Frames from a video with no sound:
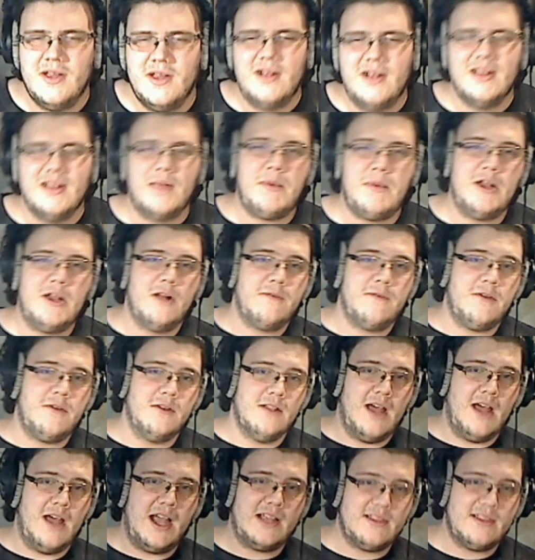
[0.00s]
Let me know if you
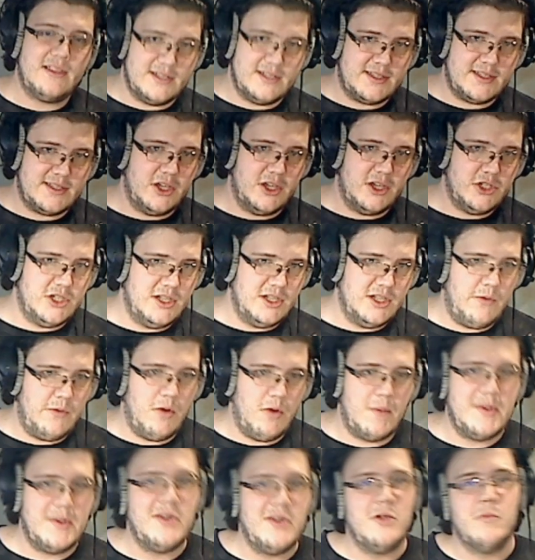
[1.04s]
like the discussion, if you want
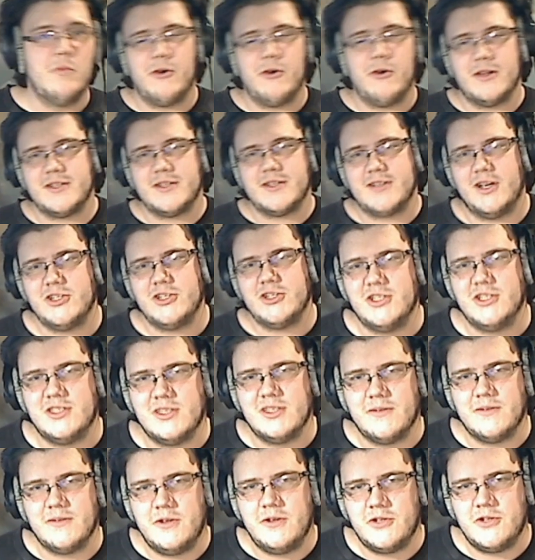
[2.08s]
me to do more discussions in the
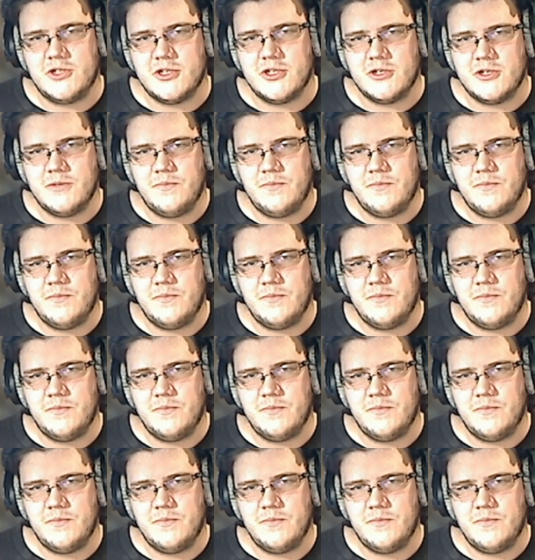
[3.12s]
future,